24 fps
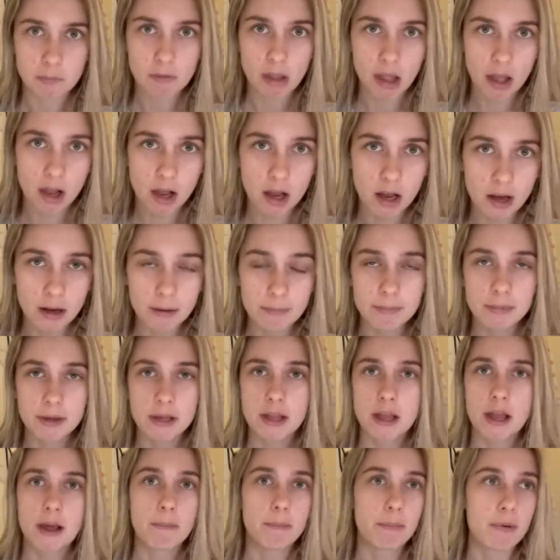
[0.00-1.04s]

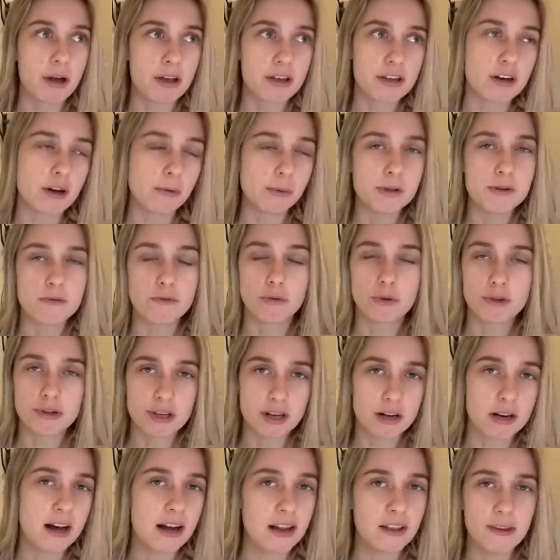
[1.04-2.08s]
But, you know, when you've got
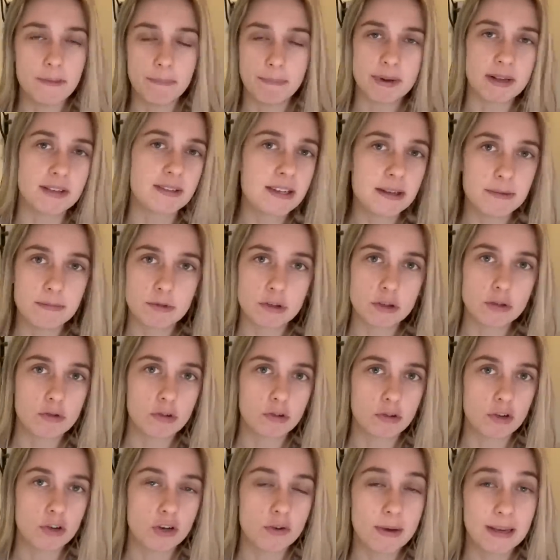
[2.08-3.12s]
United, big teams
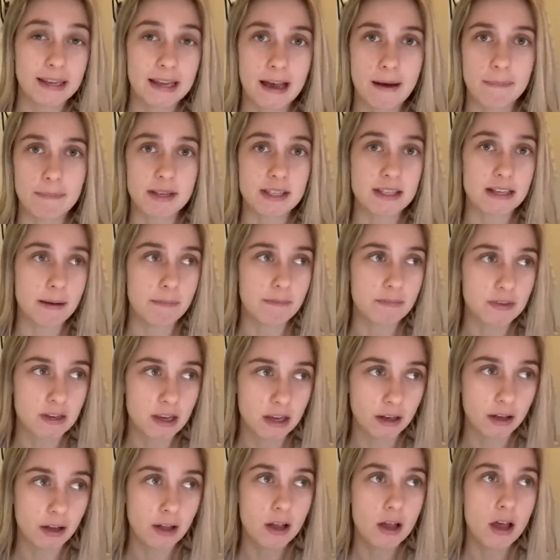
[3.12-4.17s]
interested in you, it can be
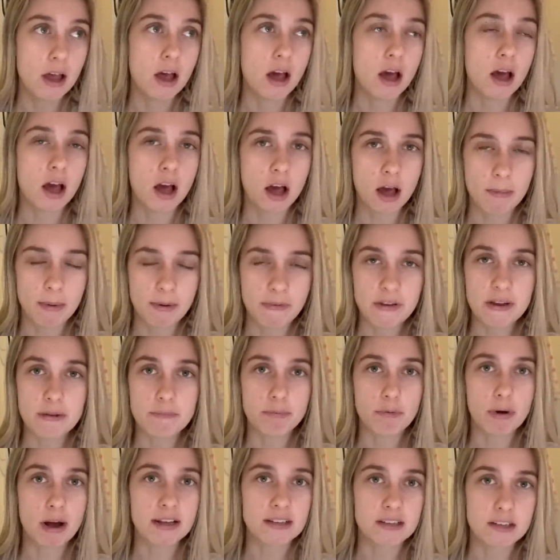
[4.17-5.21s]
tempting. I think
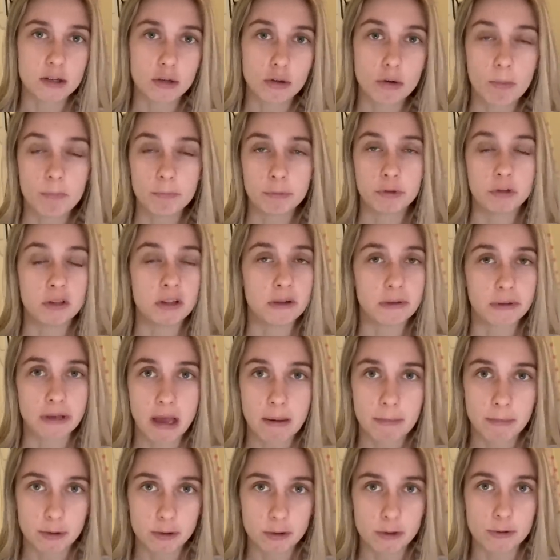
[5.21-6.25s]
Brighton are confident they'll get
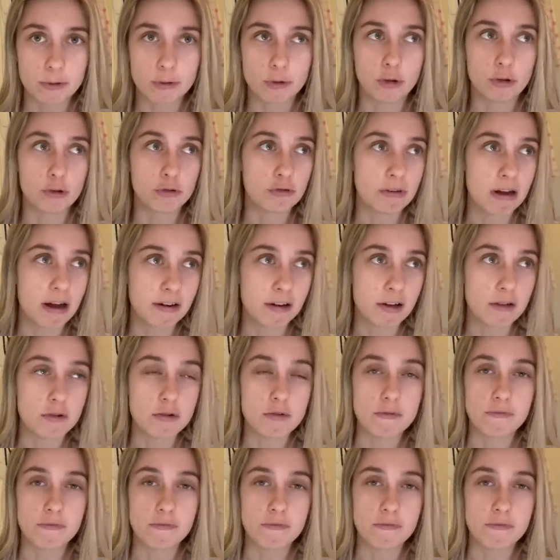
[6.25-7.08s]
him on a new contract. And I do